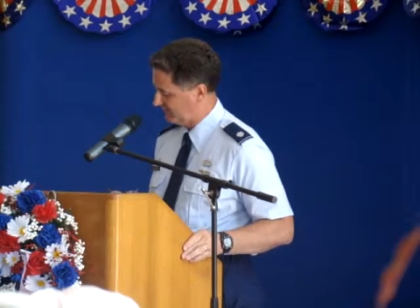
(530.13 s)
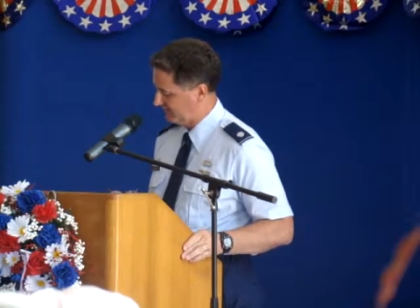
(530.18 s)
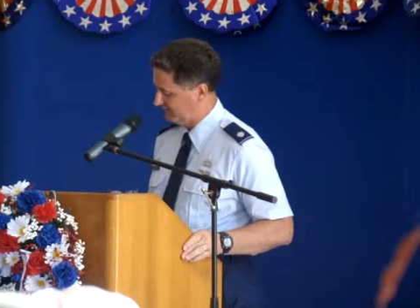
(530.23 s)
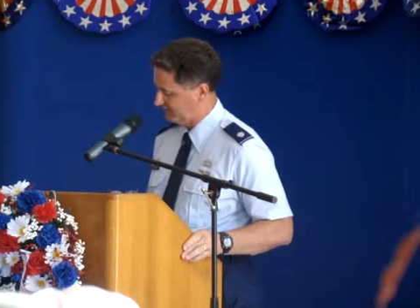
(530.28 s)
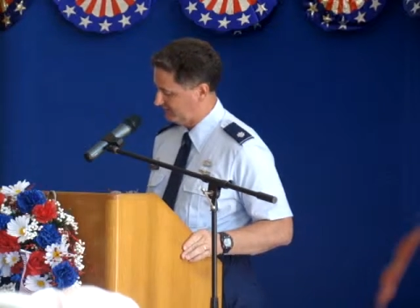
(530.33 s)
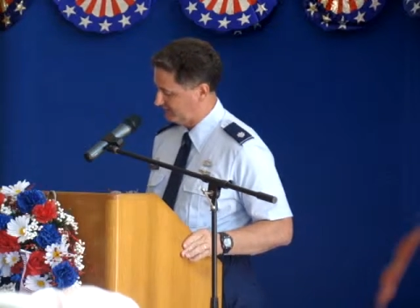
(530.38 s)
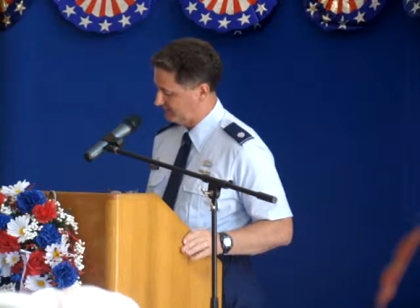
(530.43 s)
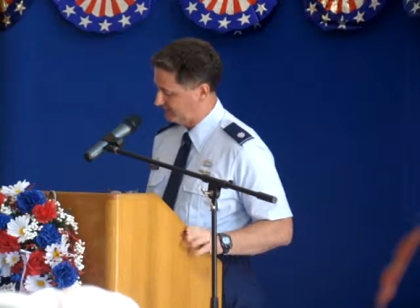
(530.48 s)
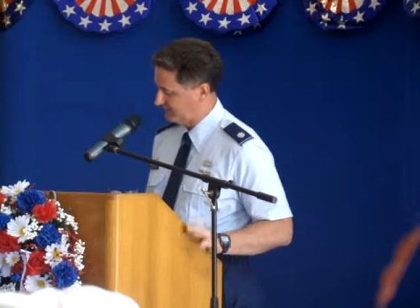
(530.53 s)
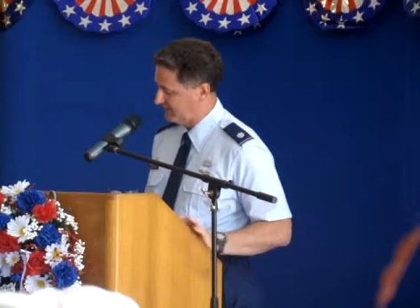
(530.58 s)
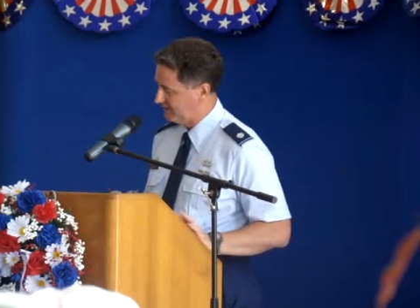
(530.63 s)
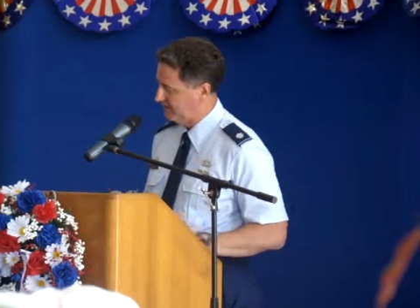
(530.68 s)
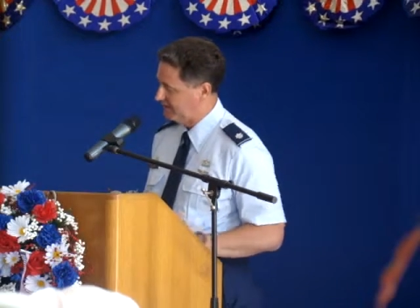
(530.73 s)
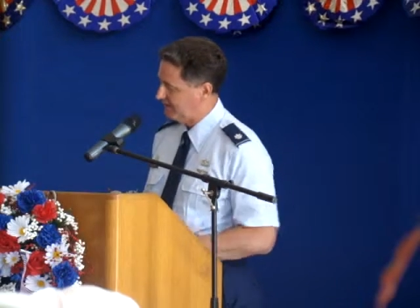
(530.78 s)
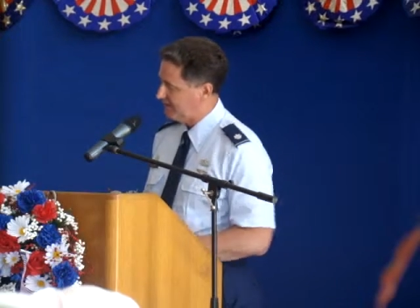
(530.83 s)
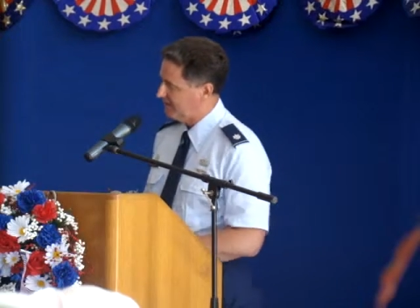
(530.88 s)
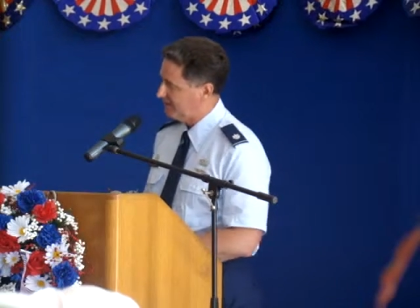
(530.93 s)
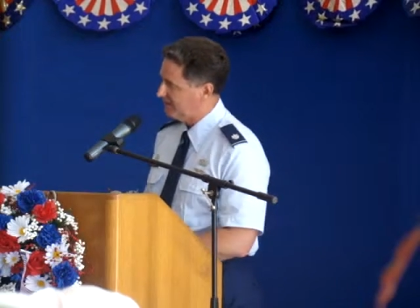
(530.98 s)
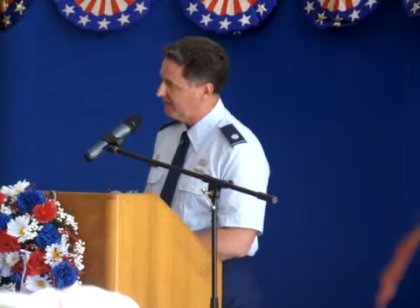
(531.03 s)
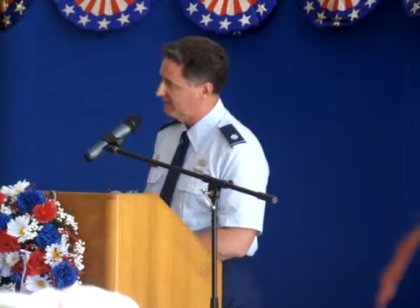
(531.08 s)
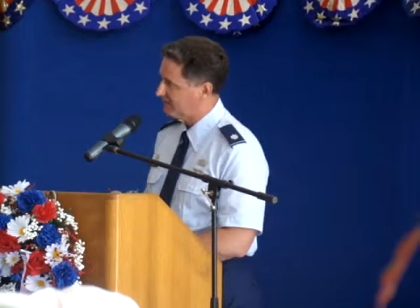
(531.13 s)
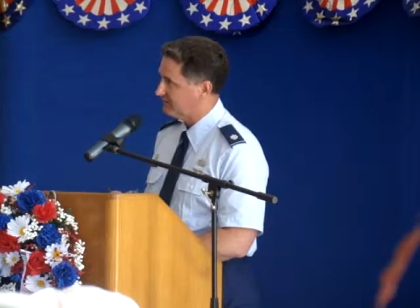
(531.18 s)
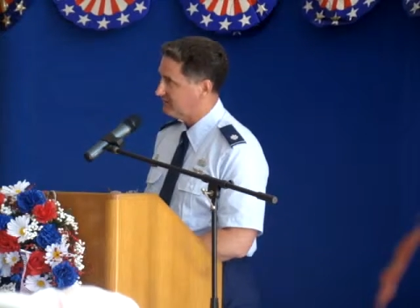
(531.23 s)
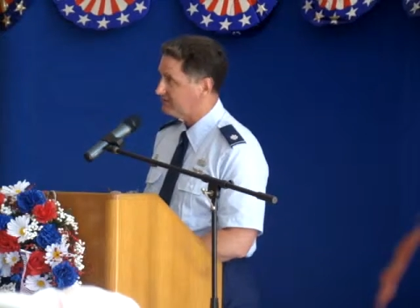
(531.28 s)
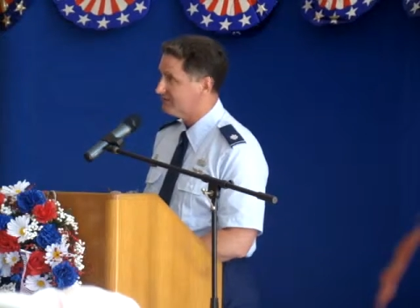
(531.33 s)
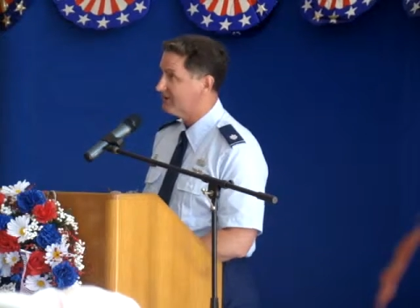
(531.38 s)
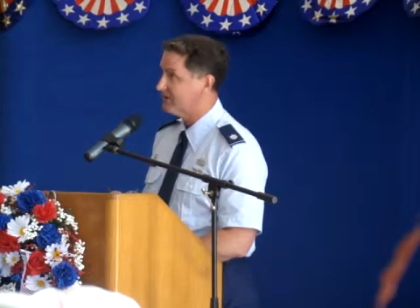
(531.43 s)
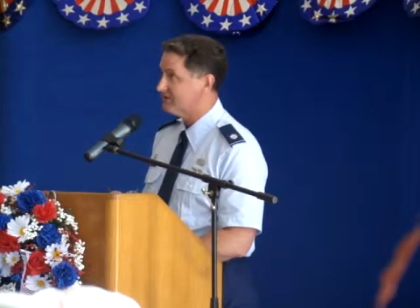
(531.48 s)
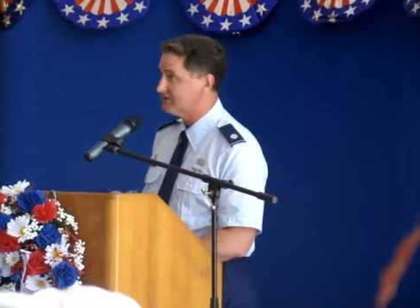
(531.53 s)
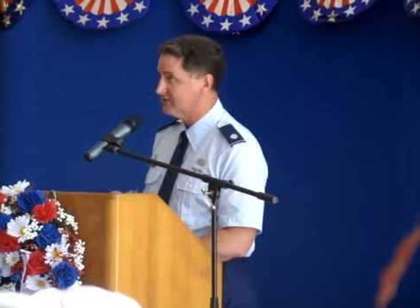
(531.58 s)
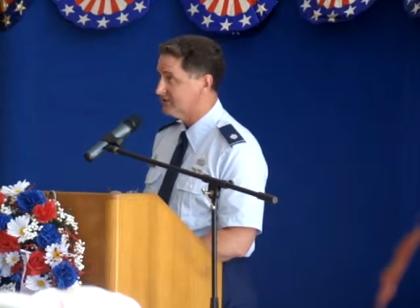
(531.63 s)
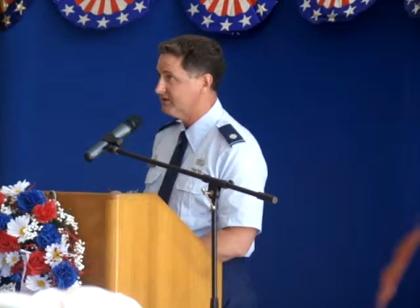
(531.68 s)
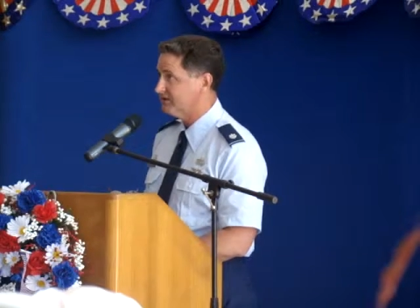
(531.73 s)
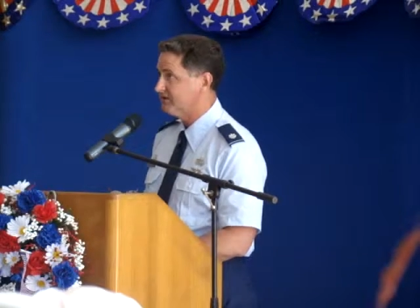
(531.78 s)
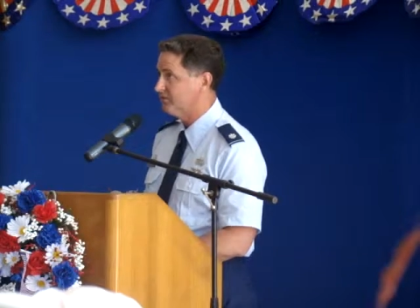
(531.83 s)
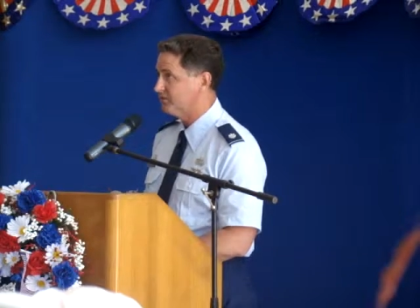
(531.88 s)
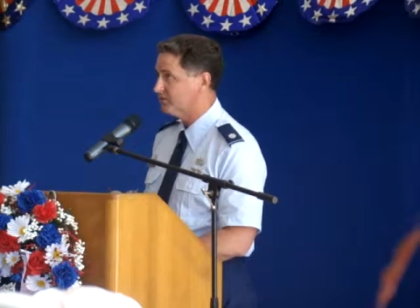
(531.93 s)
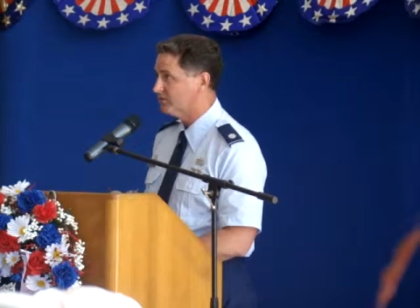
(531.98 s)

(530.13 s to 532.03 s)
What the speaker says: And I got to tell you,